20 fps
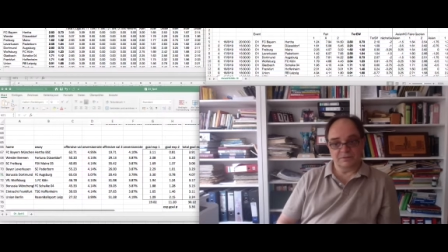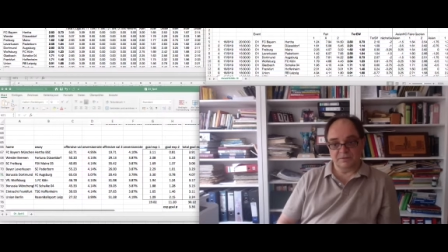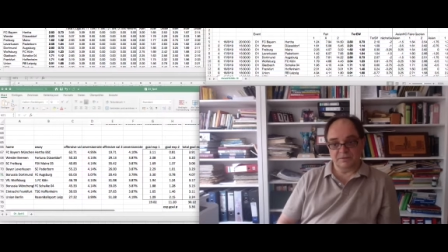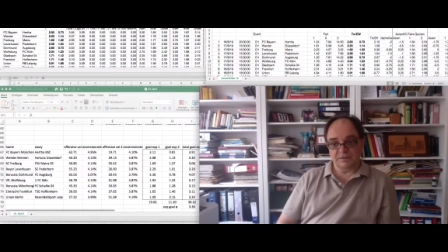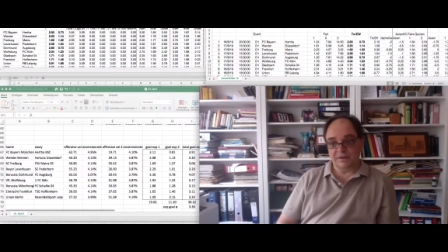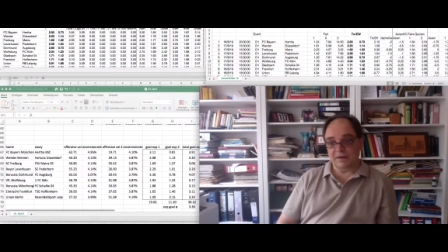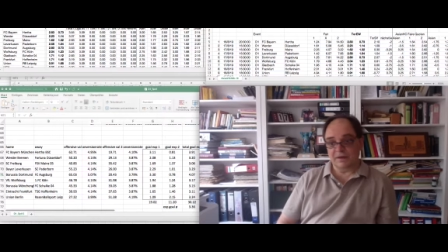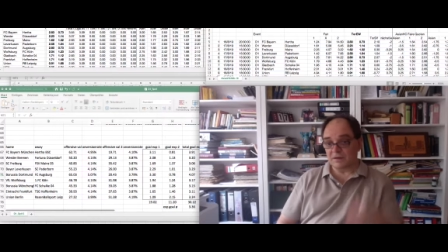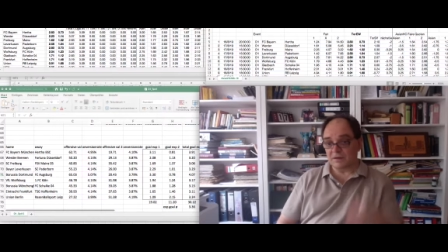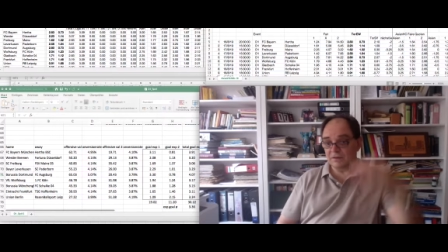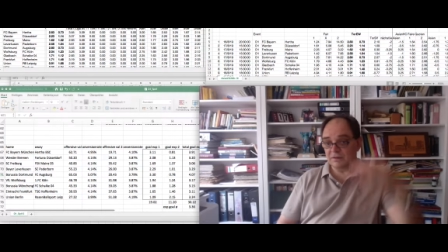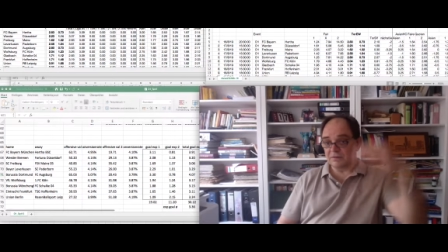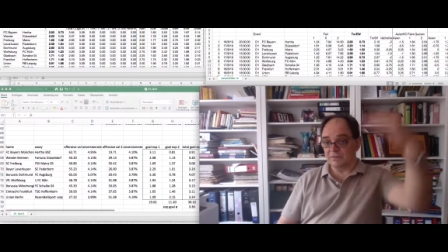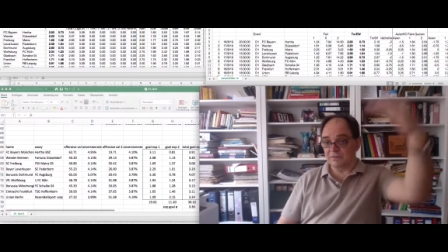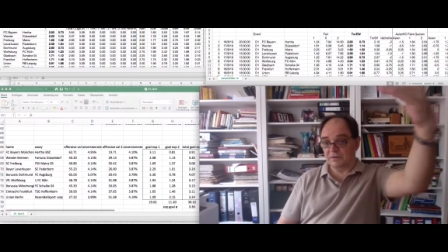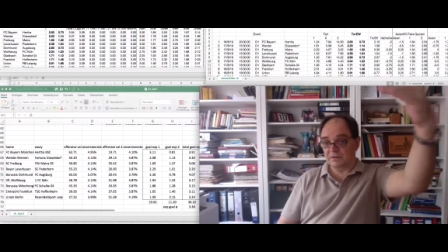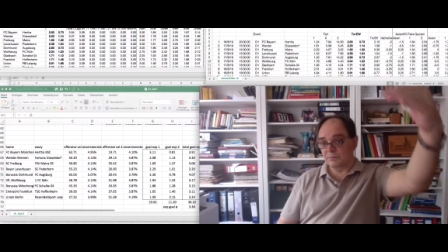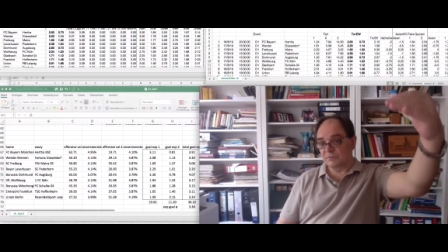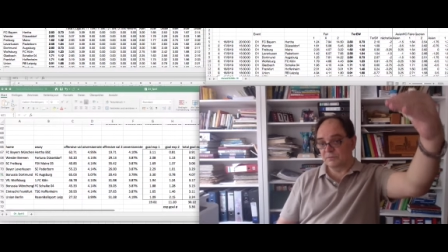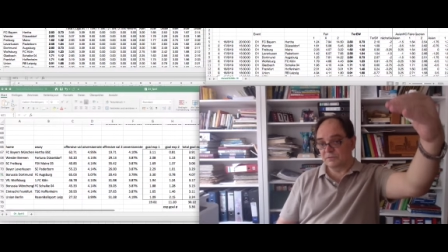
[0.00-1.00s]
There are
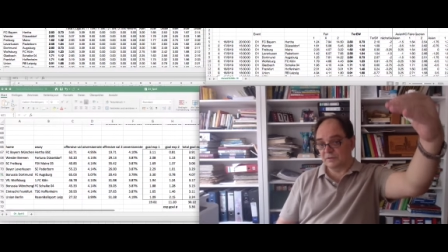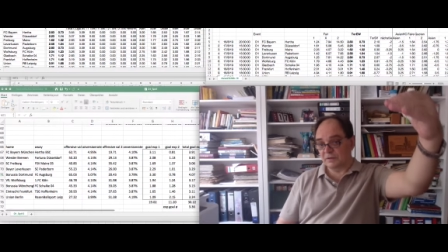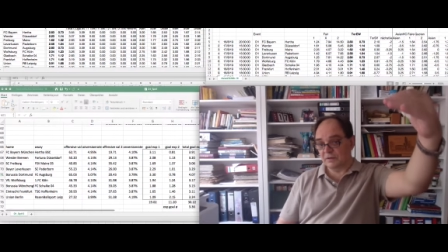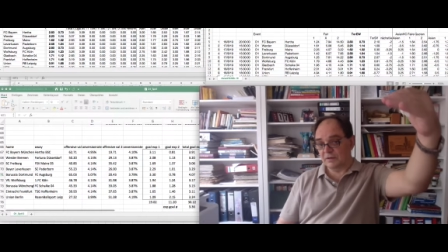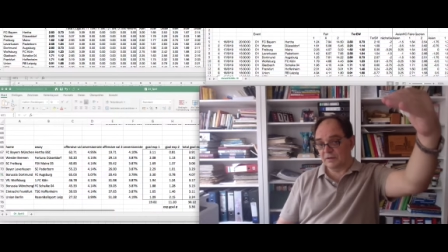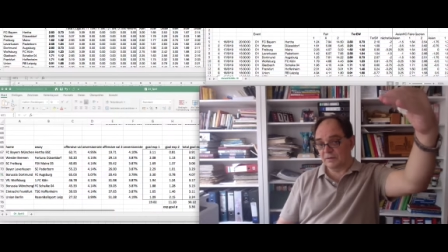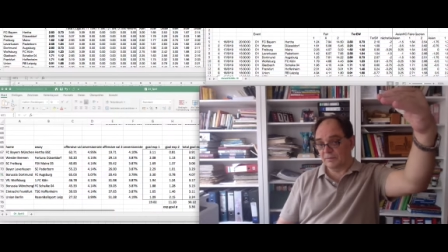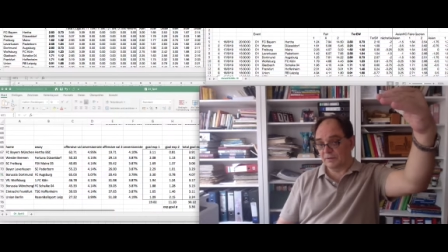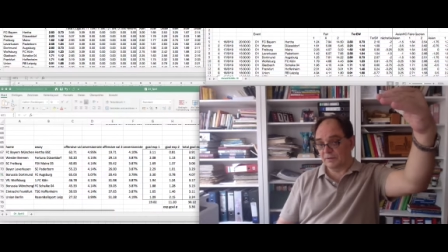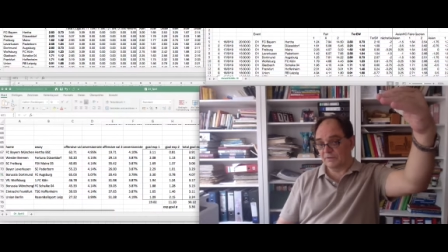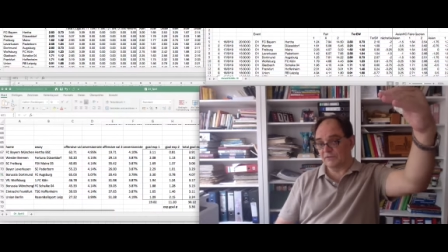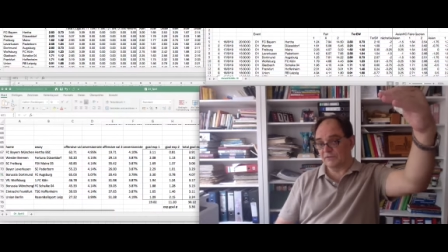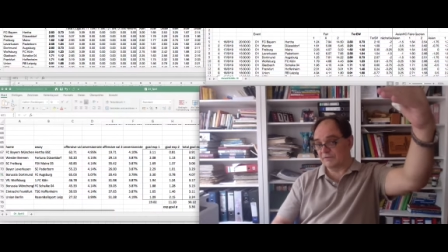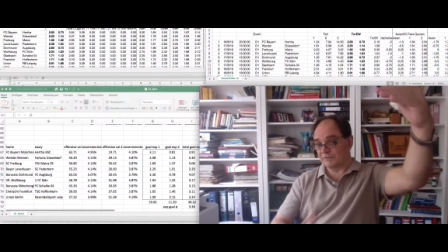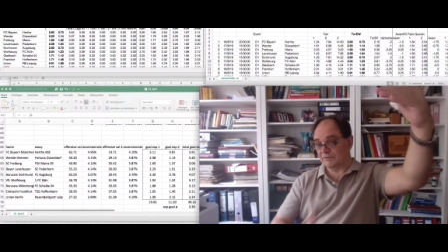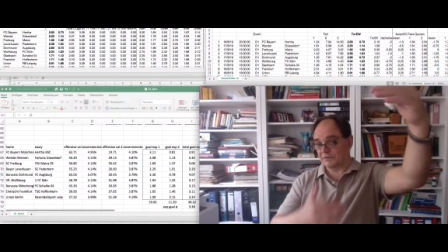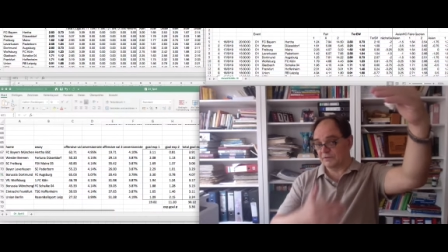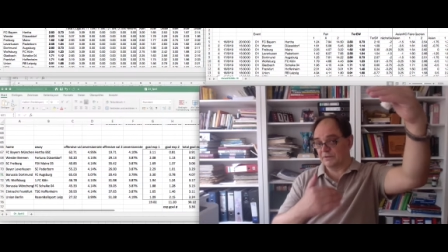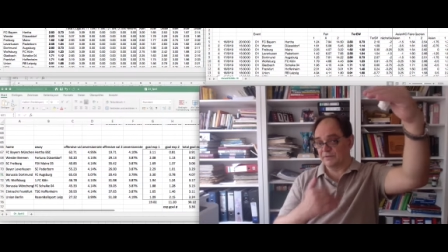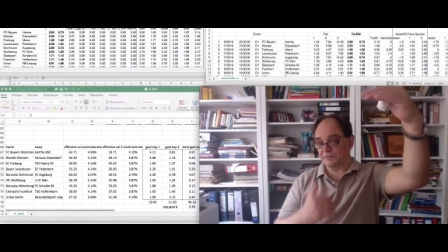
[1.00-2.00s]
teams above
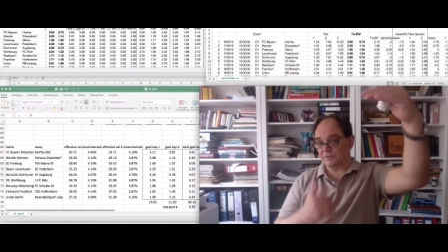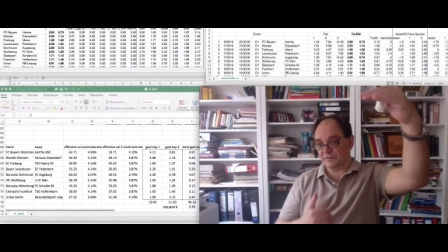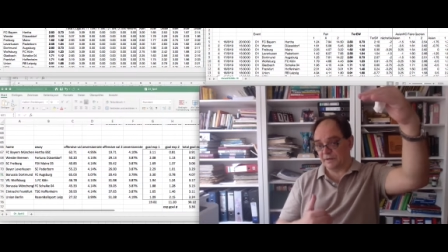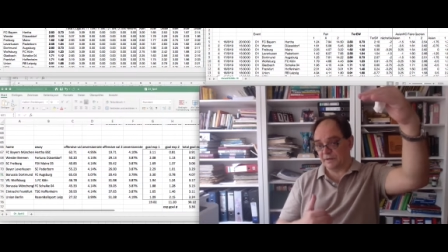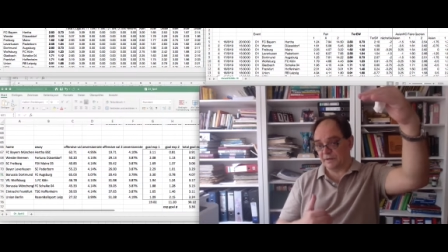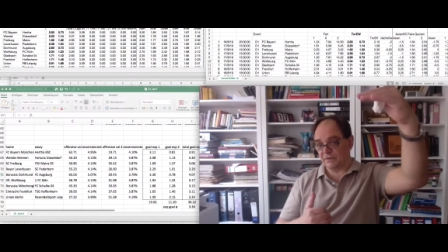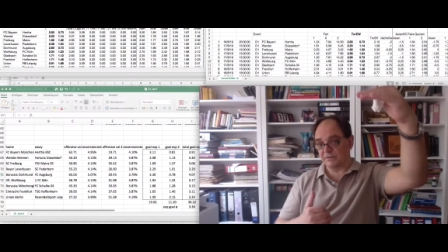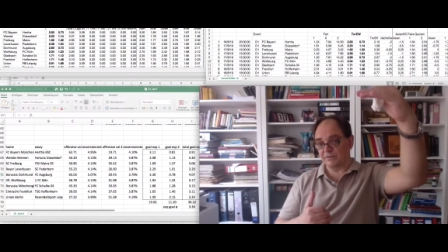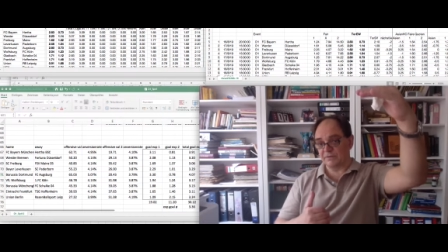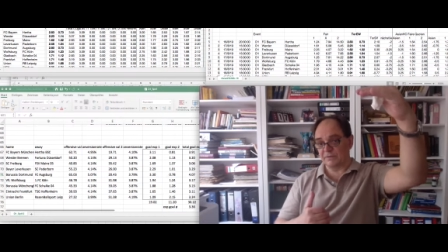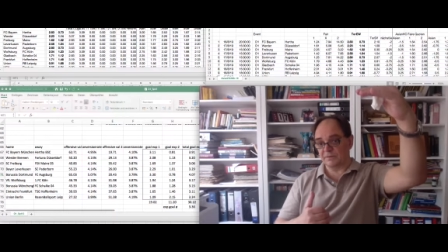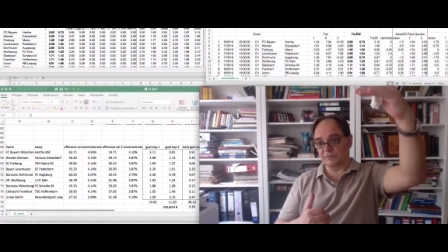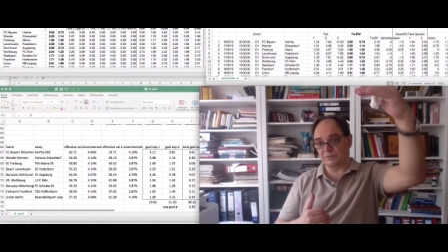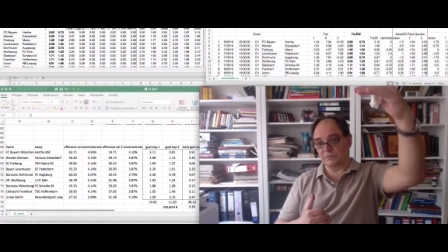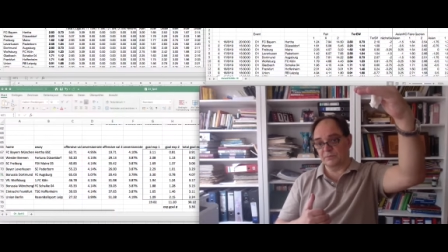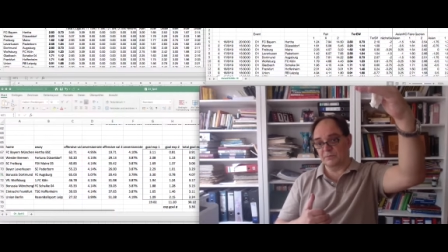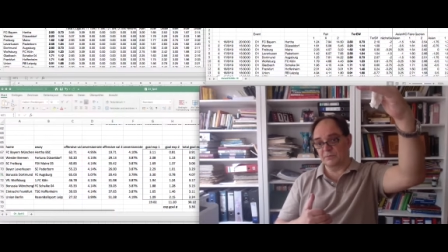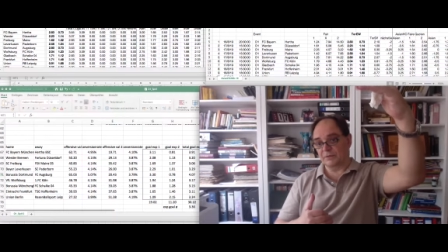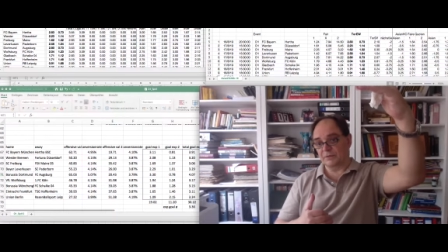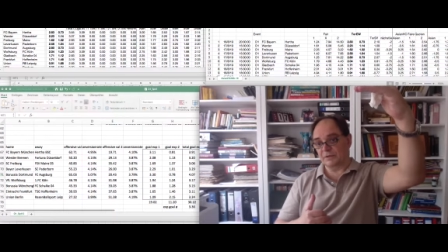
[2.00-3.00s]
average, there are some
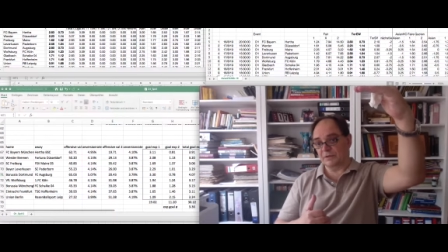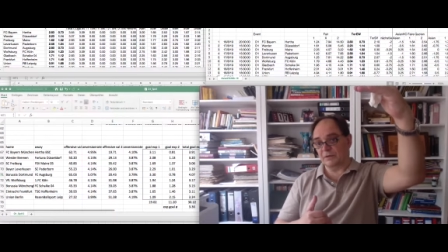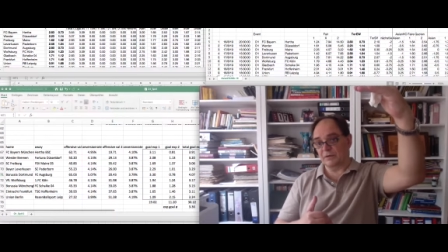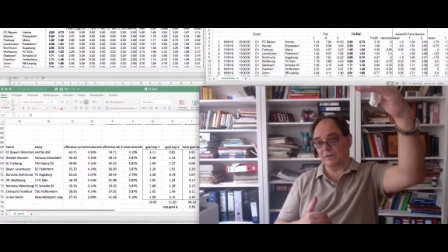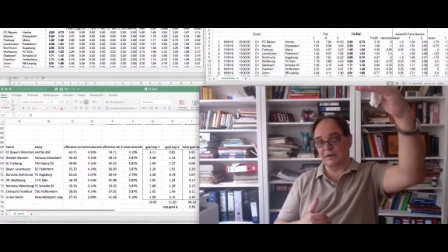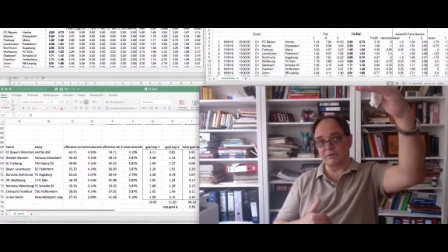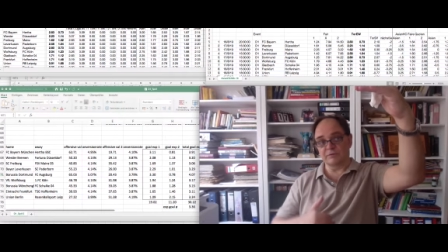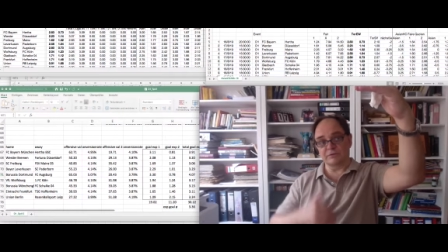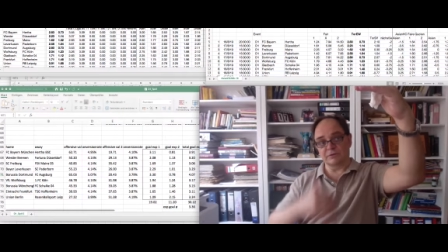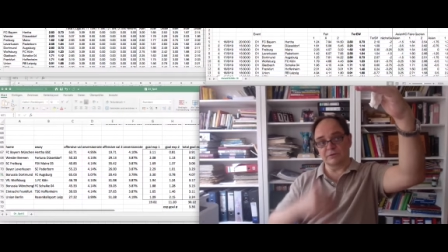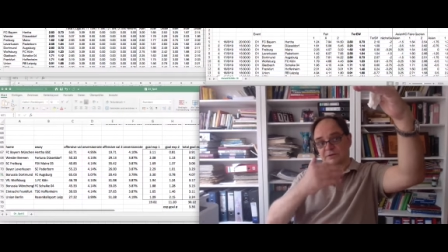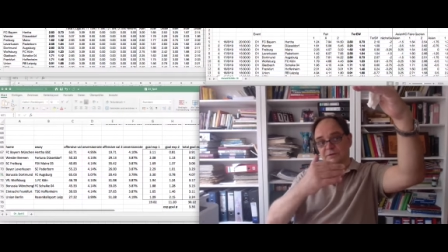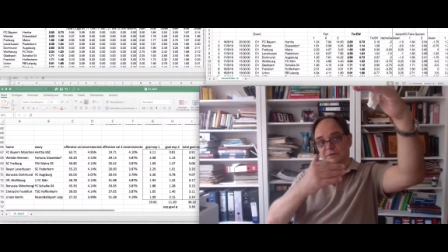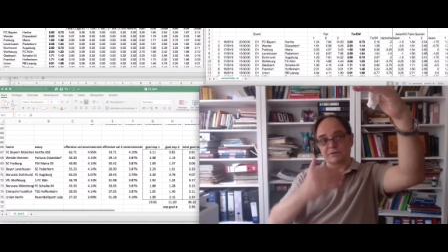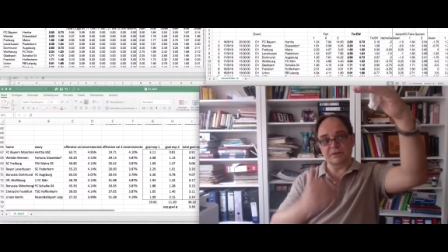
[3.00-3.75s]
below average,